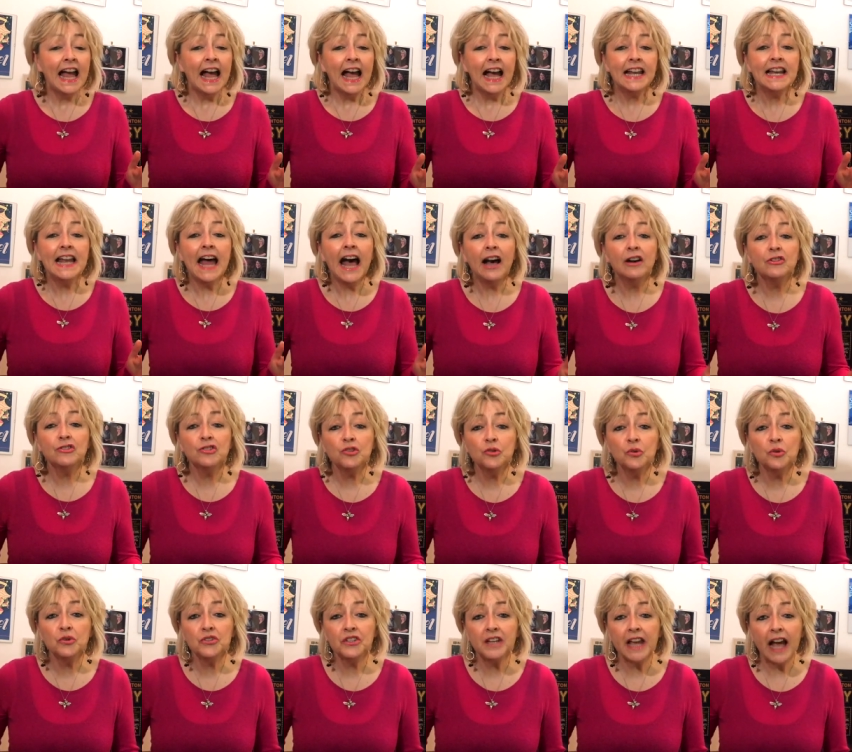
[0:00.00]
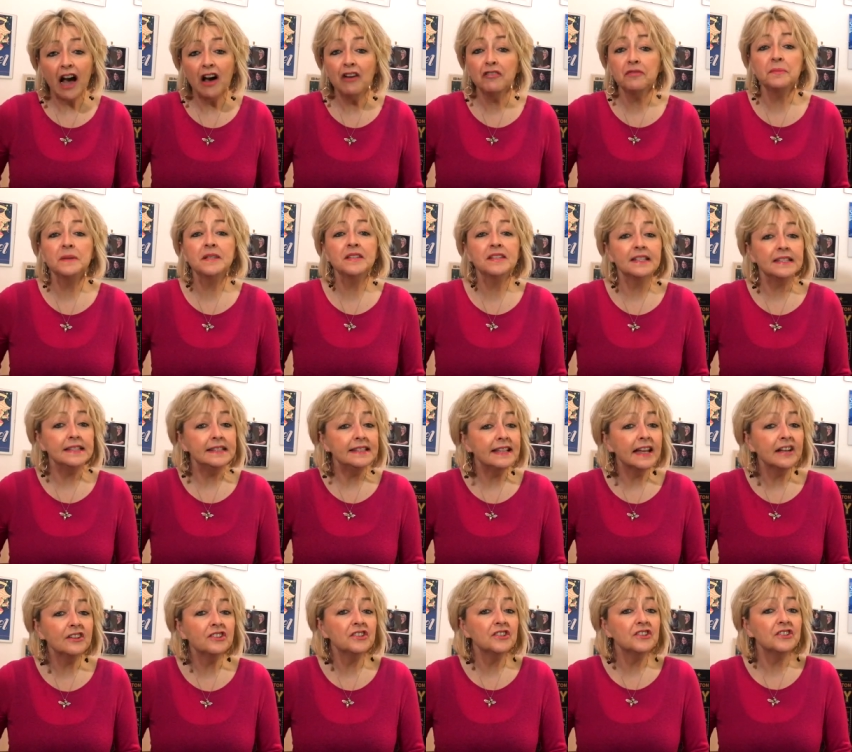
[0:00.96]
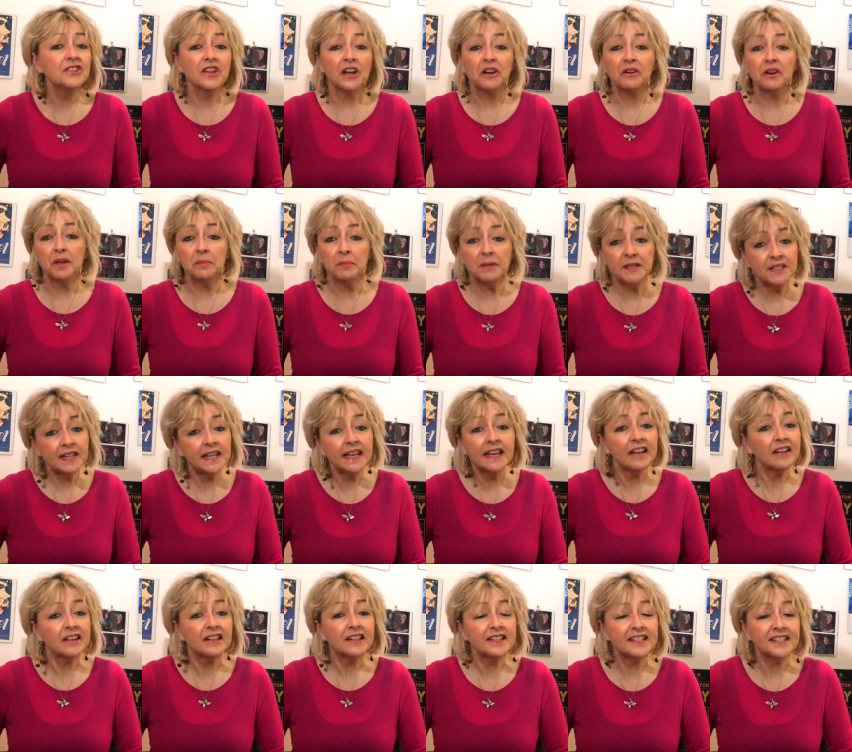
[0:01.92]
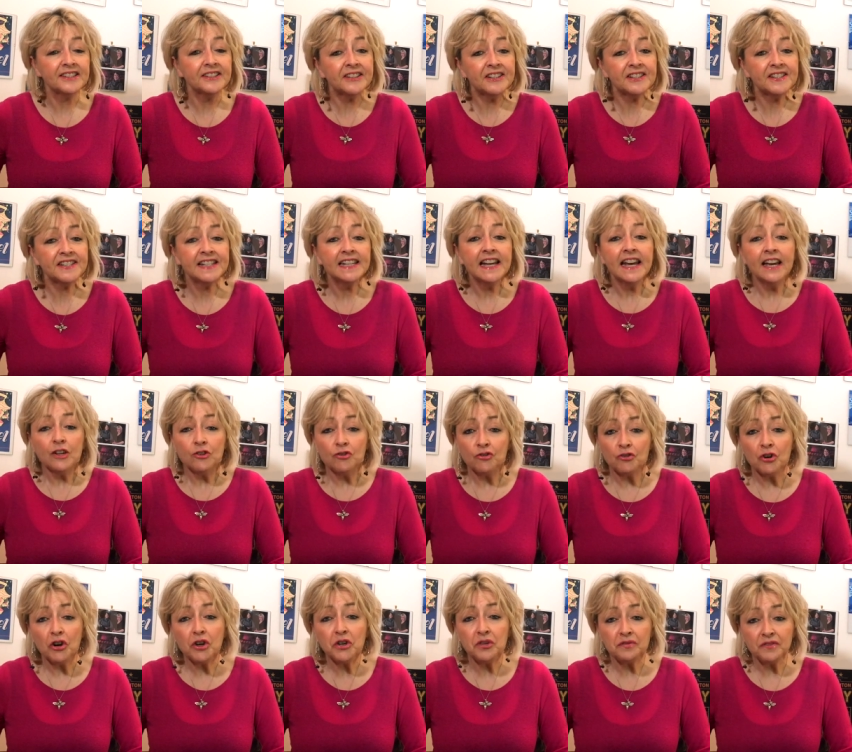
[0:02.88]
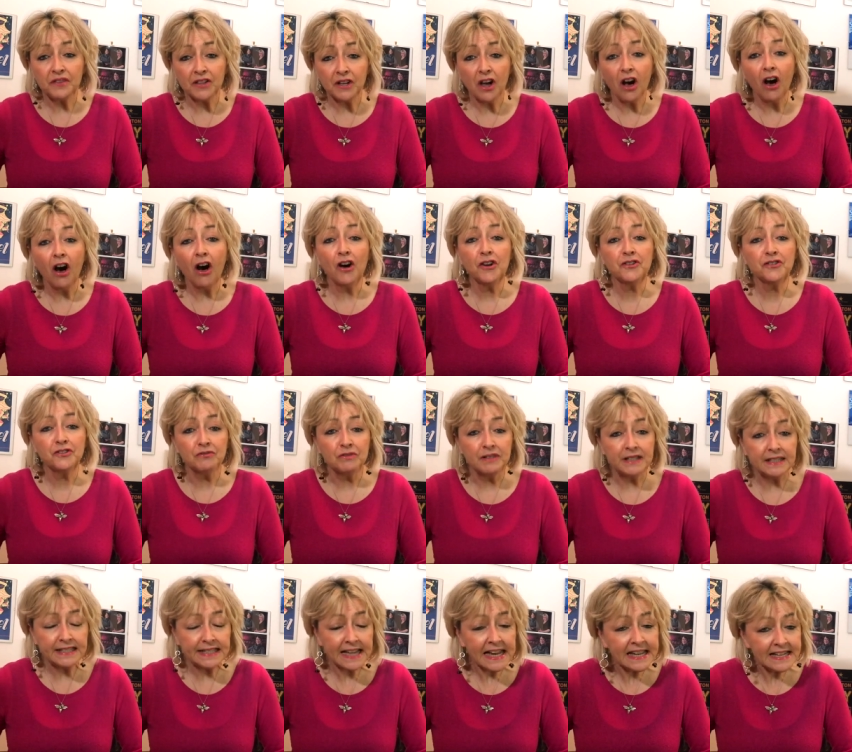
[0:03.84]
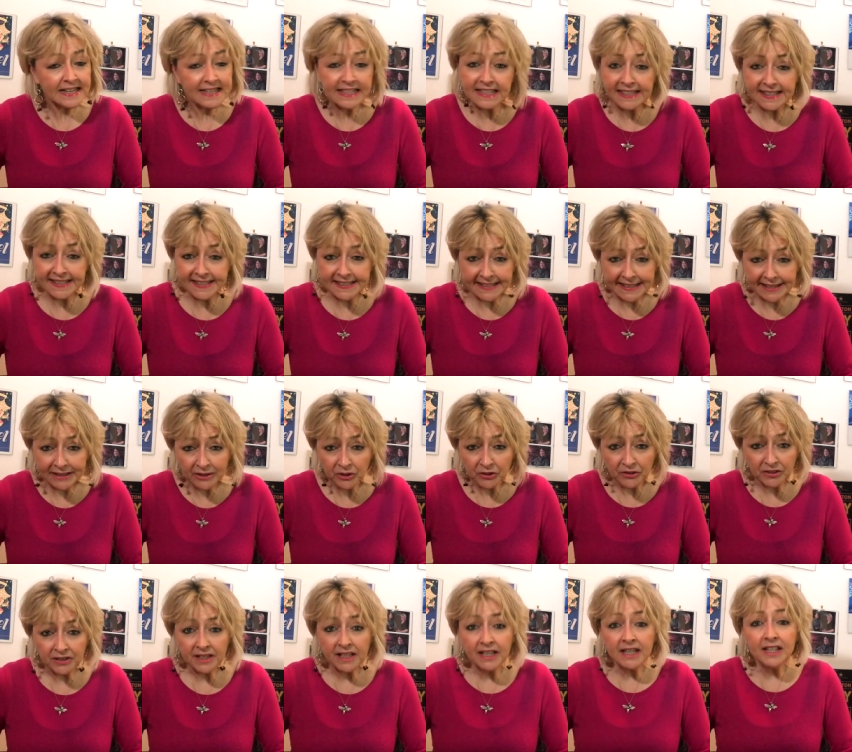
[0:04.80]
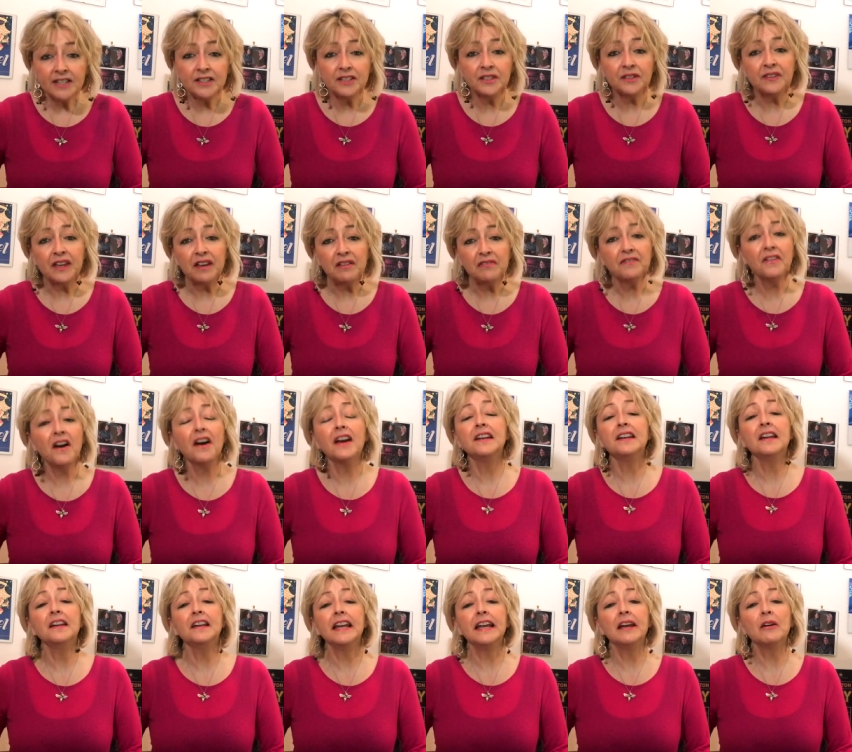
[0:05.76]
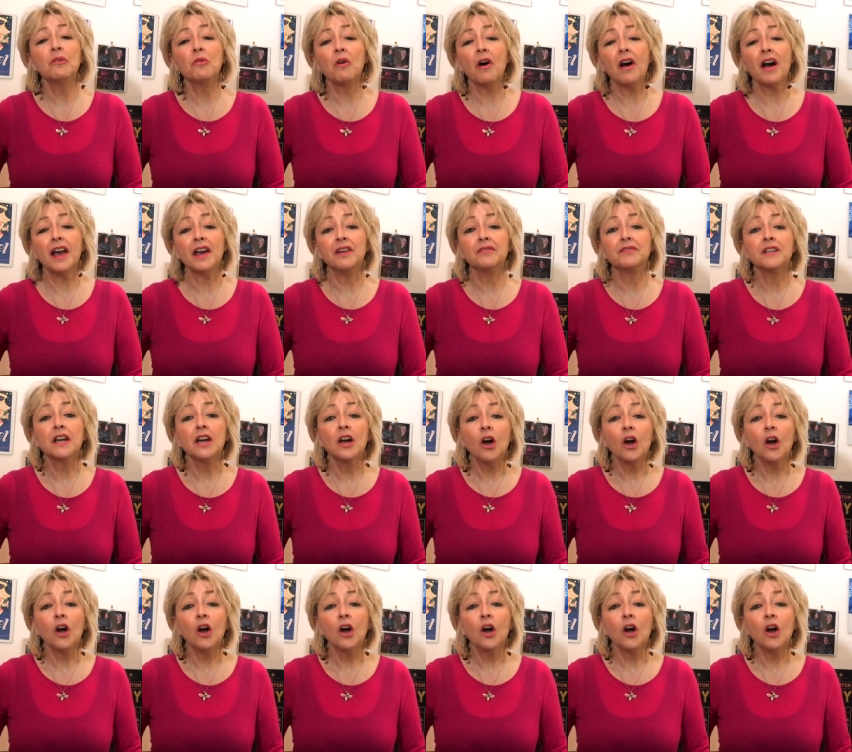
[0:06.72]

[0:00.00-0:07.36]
and how George Kaufman's legendary meticulousness drove the cast relentlessly on till they finally arrived